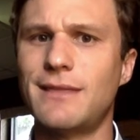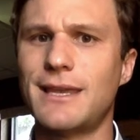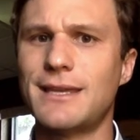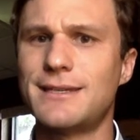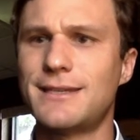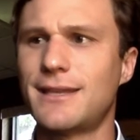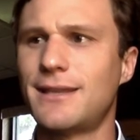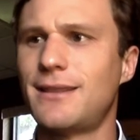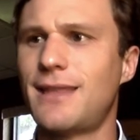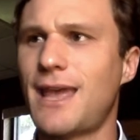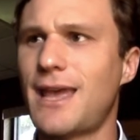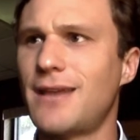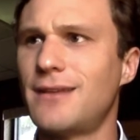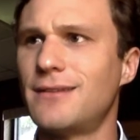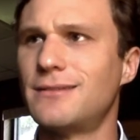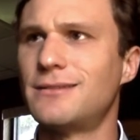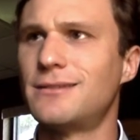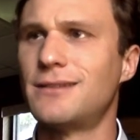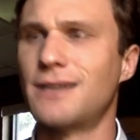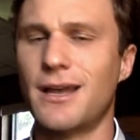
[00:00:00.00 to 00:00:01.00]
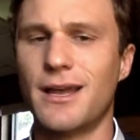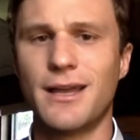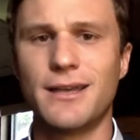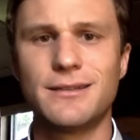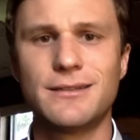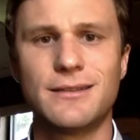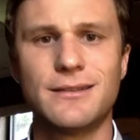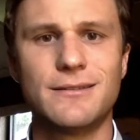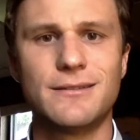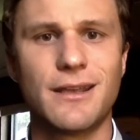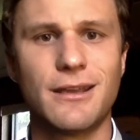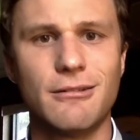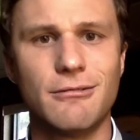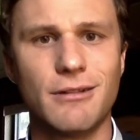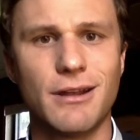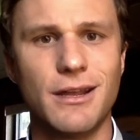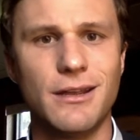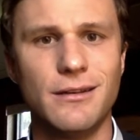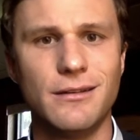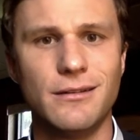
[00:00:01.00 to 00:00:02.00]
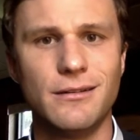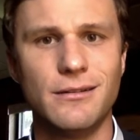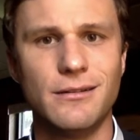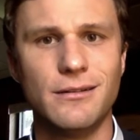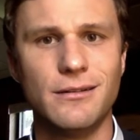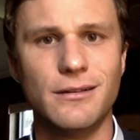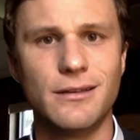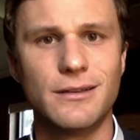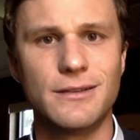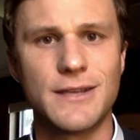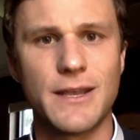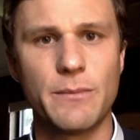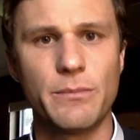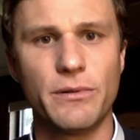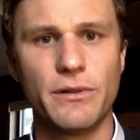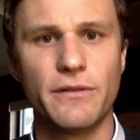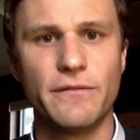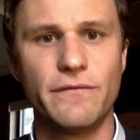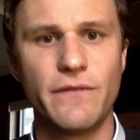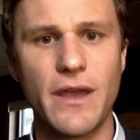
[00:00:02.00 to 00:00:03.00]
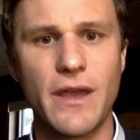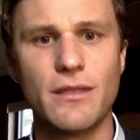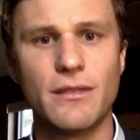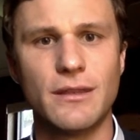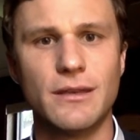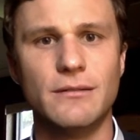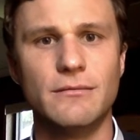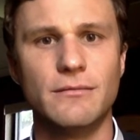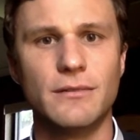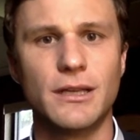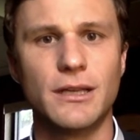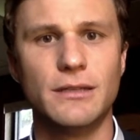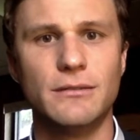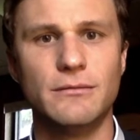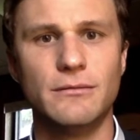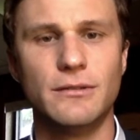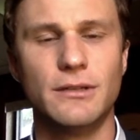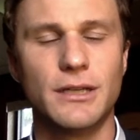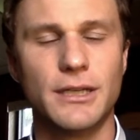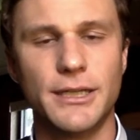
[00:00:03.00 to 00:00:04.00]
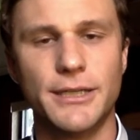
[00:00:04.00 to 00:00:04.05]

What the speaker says: they said that to us is a great example of faith, and